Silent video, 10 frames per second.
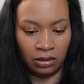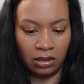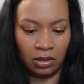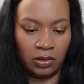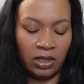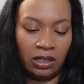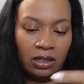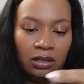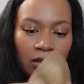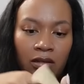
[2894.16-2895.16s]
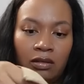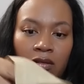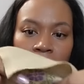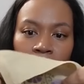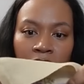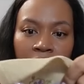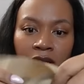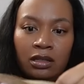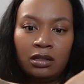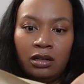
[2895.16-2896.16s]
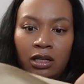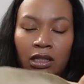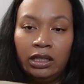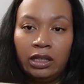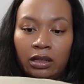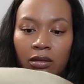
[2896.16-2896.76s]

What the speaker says: It's really nice linen,